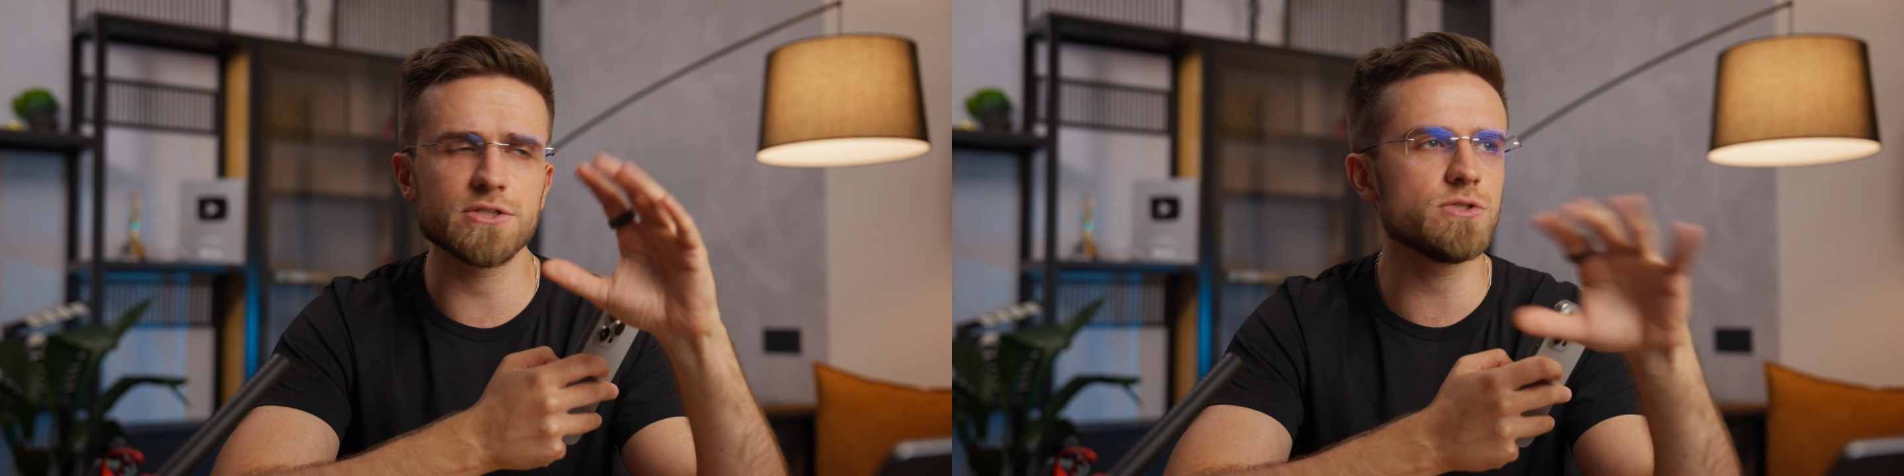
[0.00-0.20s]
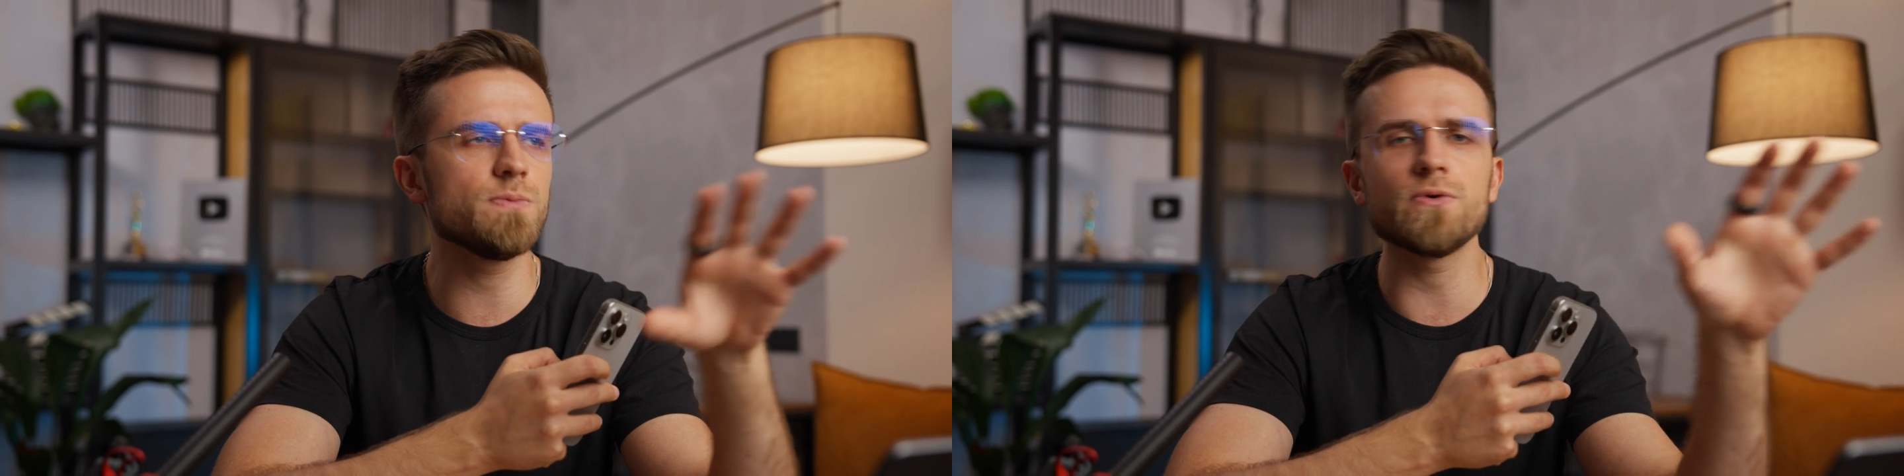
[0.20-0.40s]

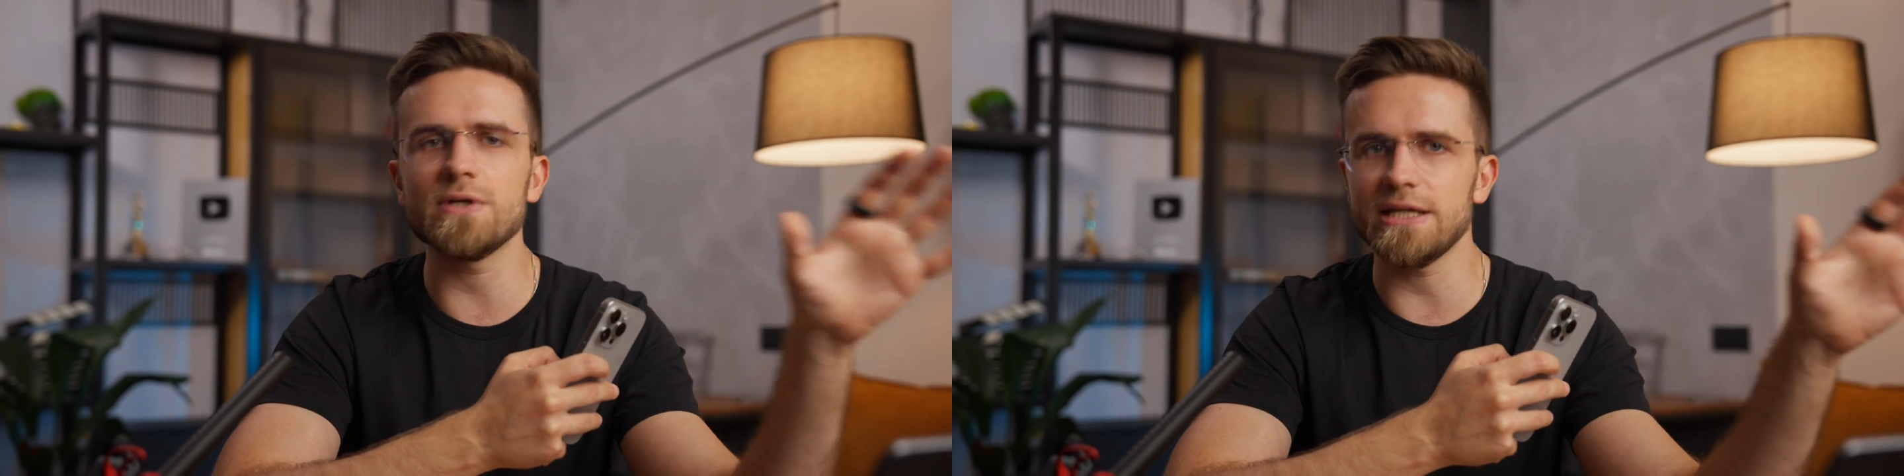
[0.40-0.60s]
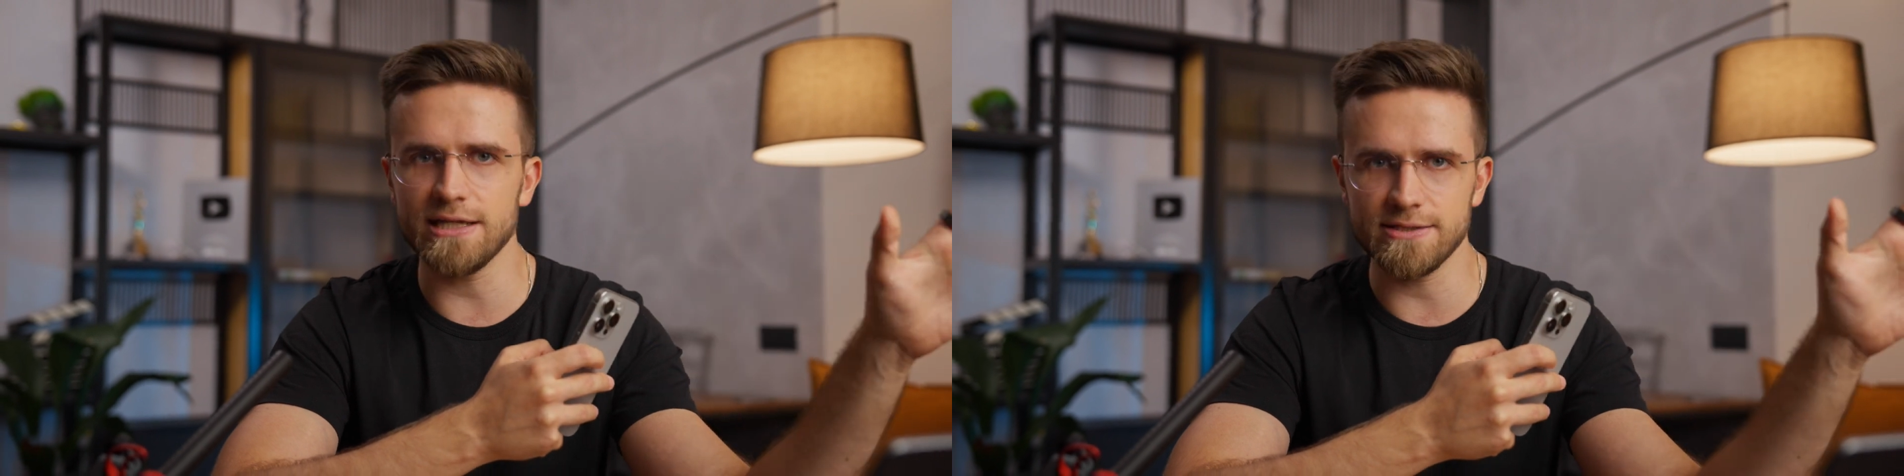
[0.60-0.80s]
Super
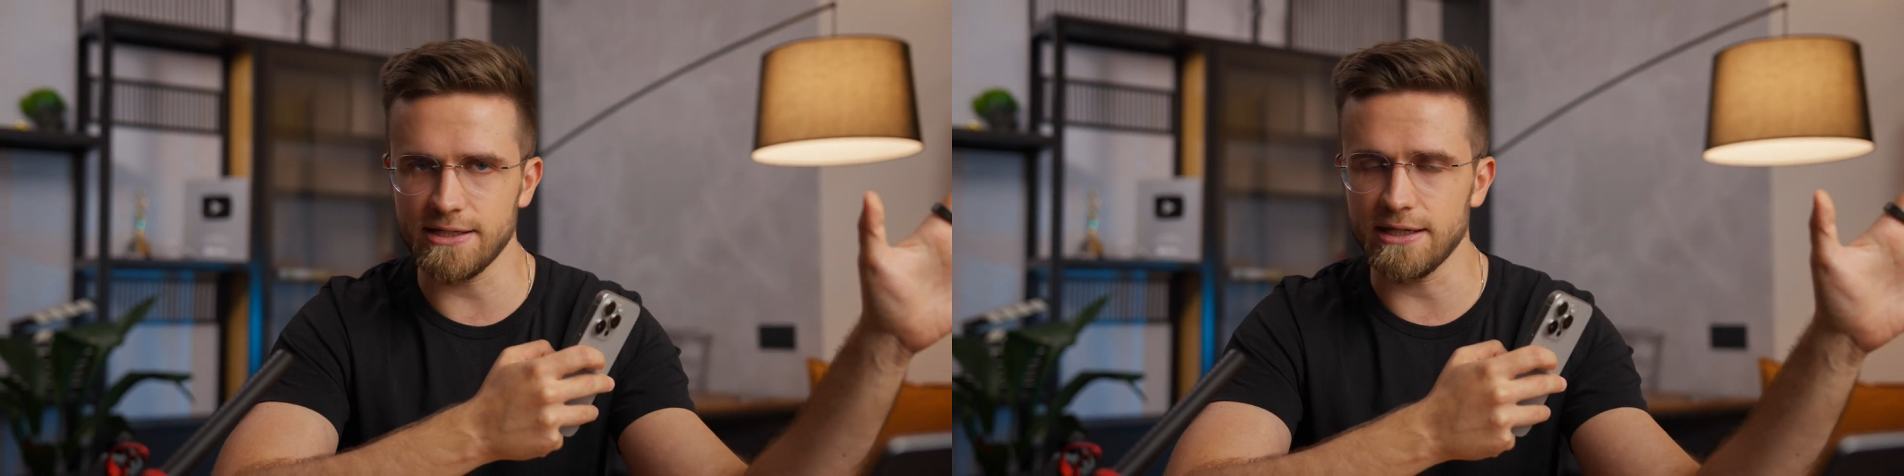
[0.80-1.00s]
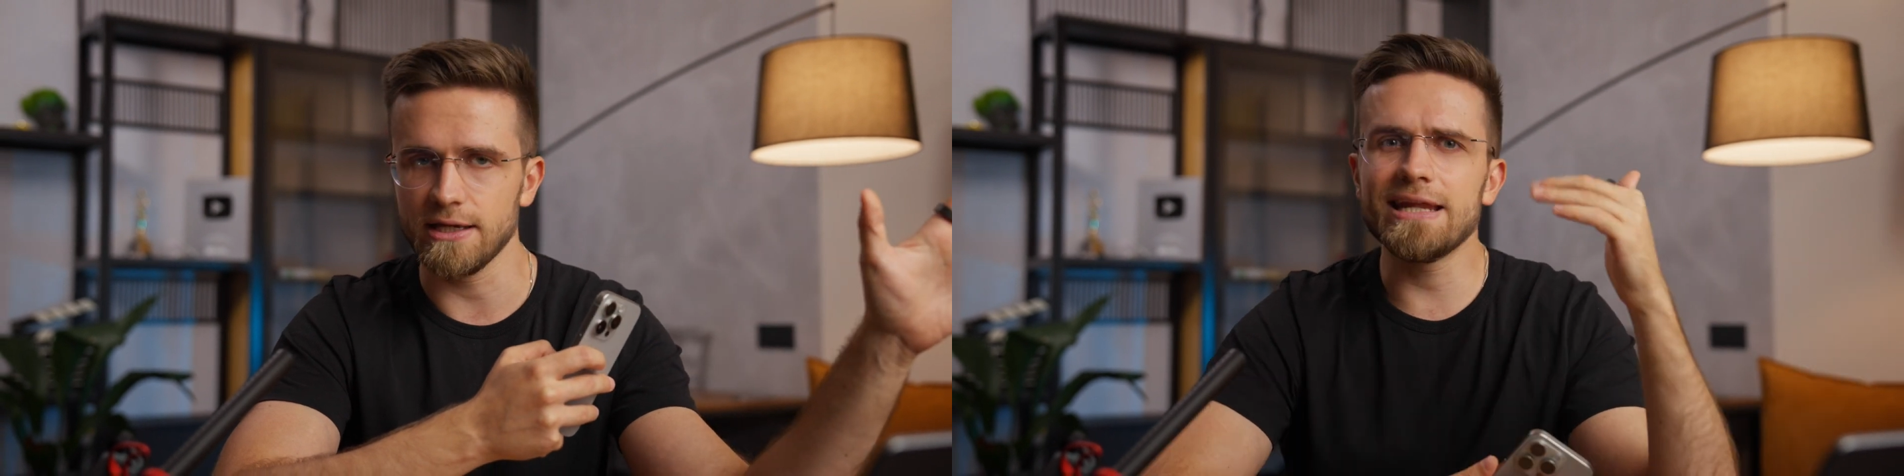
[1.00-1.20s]
easy.